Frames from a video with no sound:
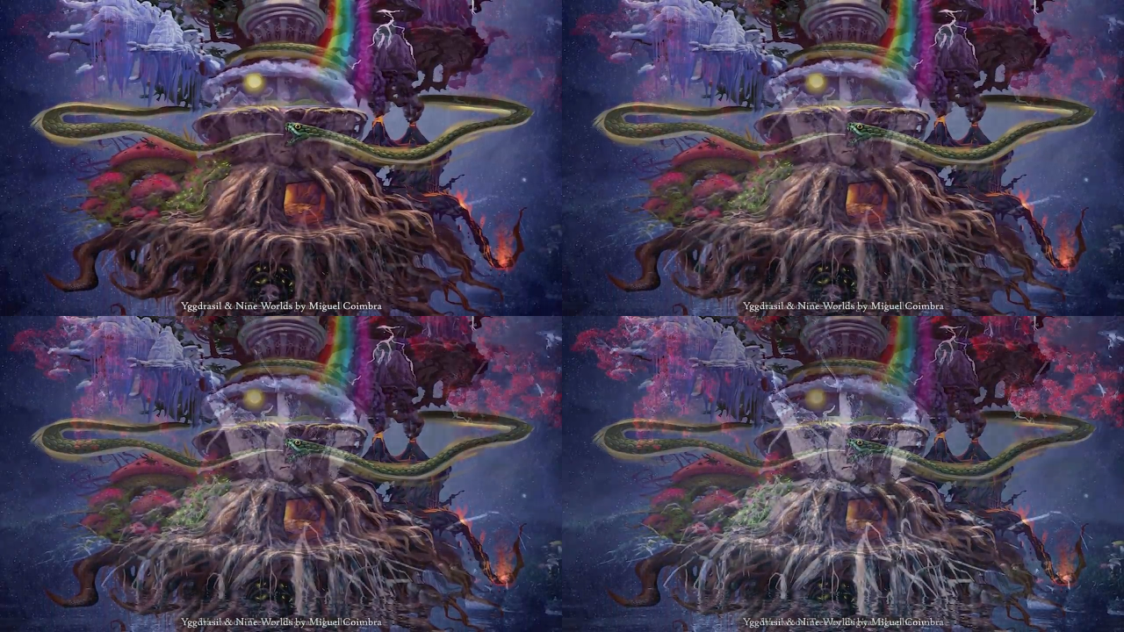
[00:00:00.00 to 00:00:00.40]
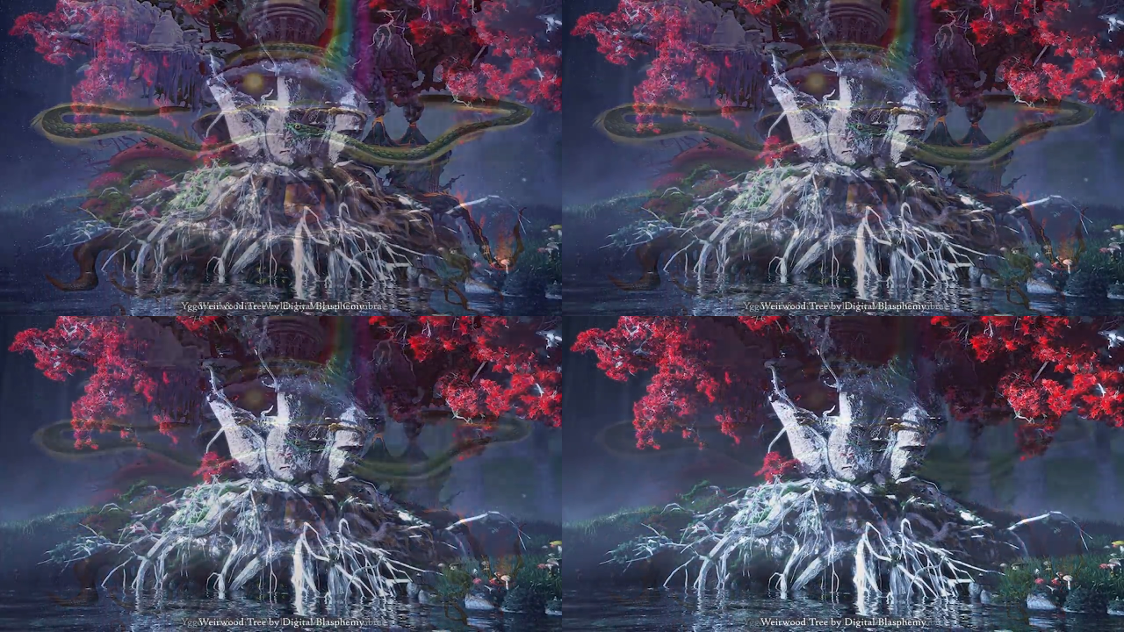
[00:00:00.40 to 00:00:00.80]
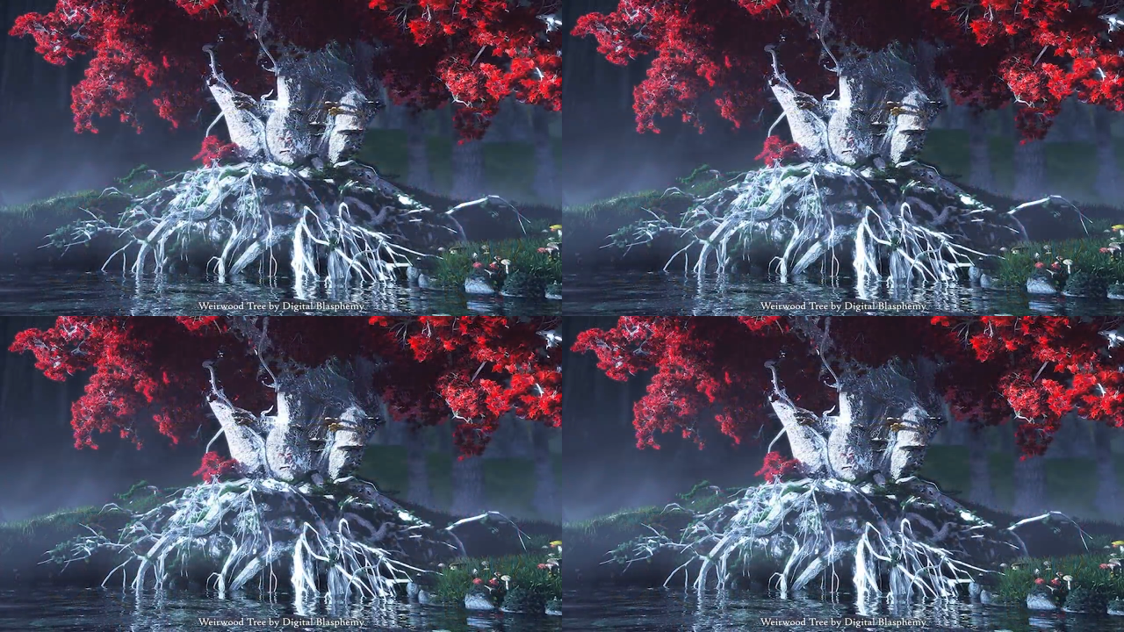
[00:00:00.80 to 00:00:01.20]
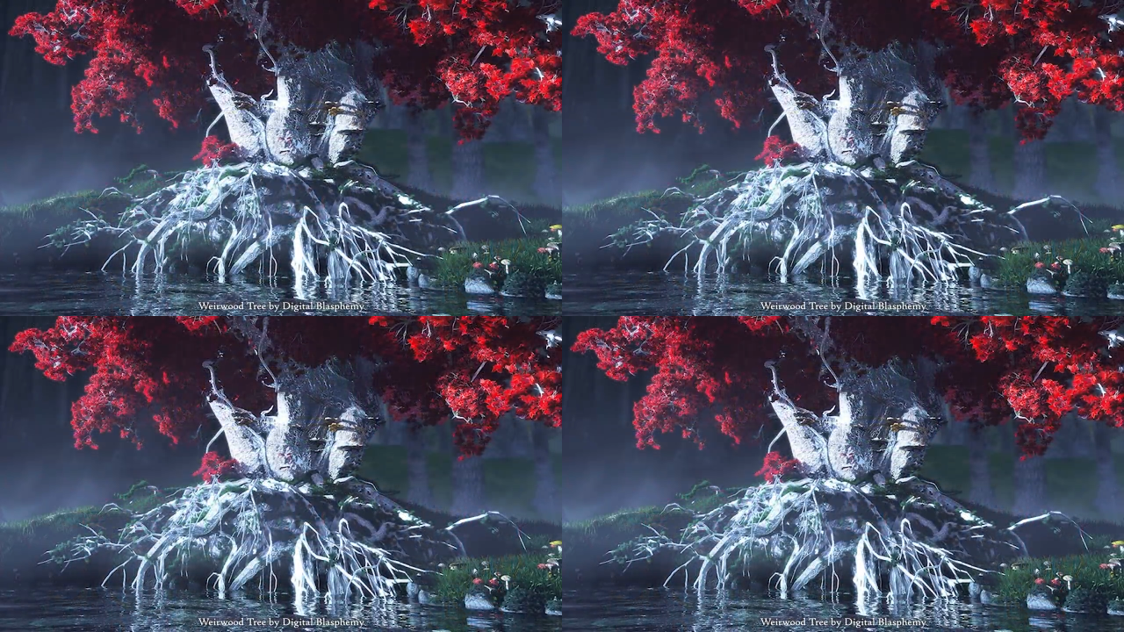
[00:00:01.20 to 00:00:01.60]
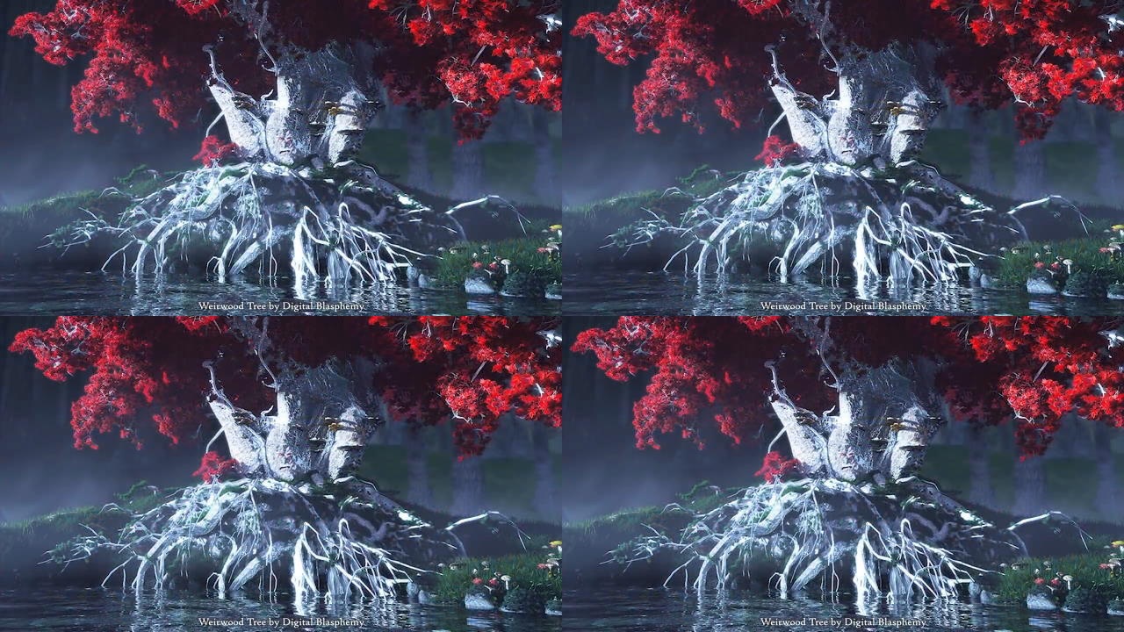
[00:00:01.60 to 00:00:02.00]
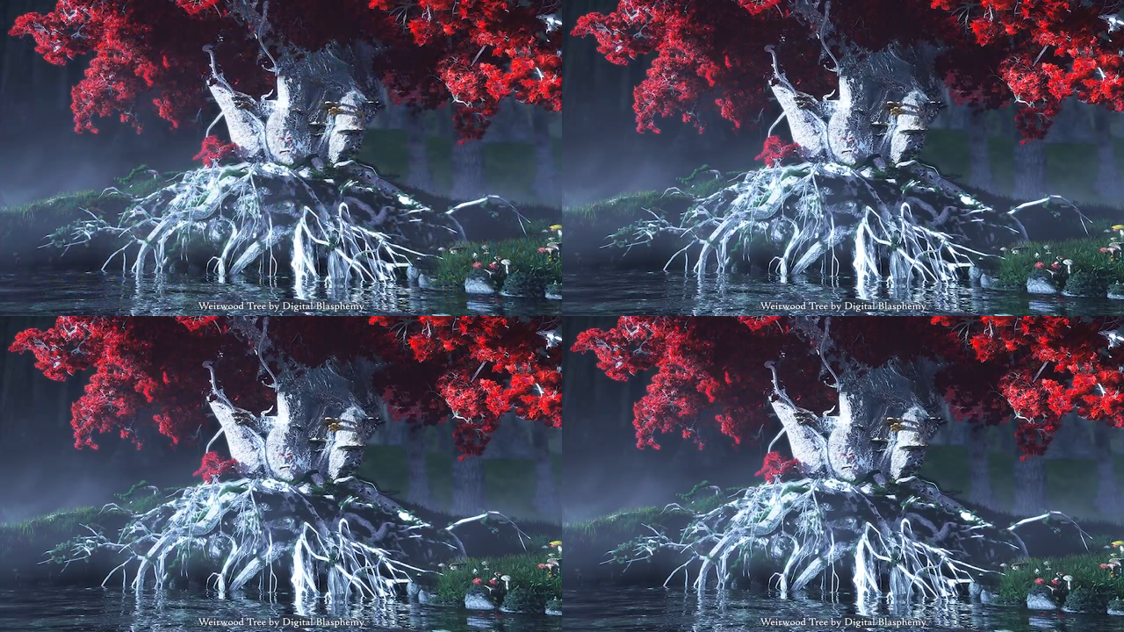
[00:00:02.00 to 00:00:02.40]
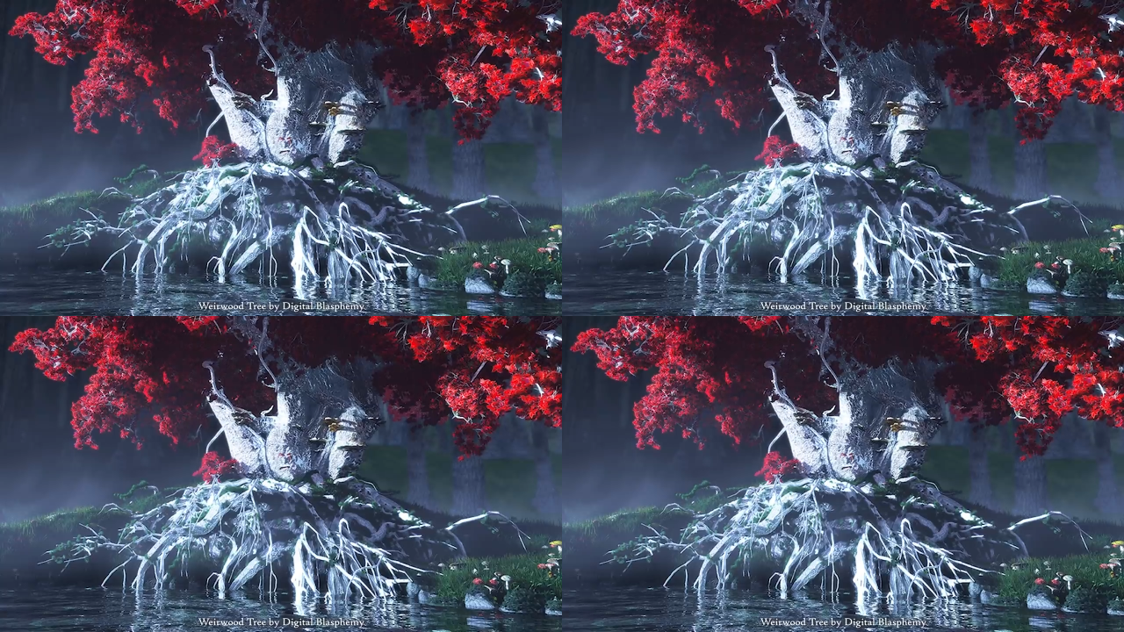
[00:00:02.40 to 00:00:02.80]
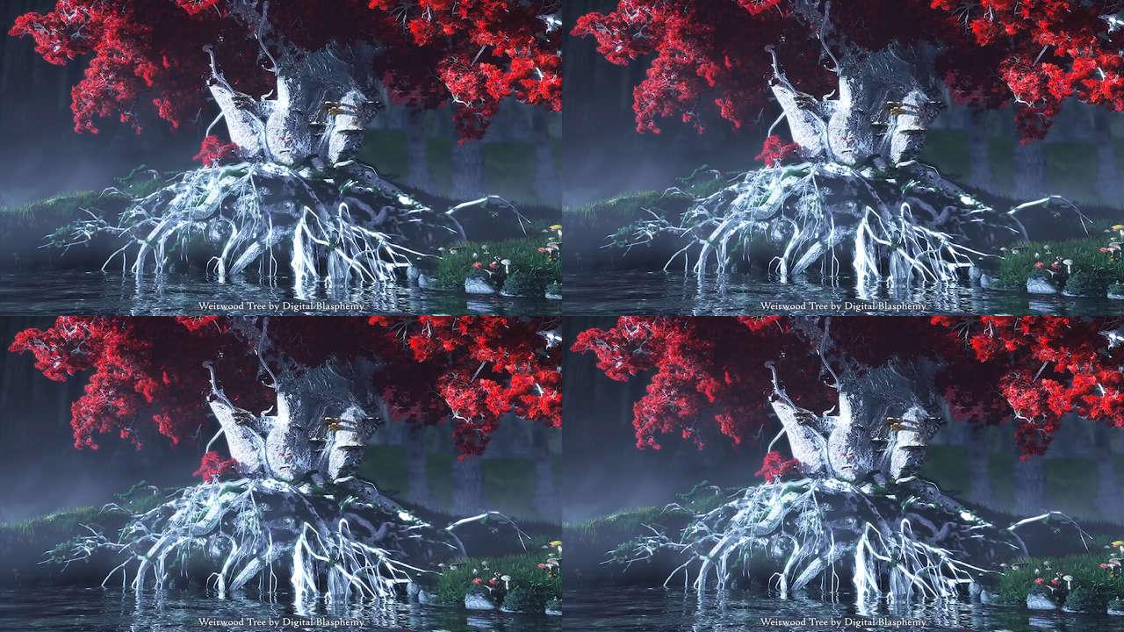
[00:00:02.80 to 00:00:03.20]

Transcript: No face is visible, so there are no lips to read.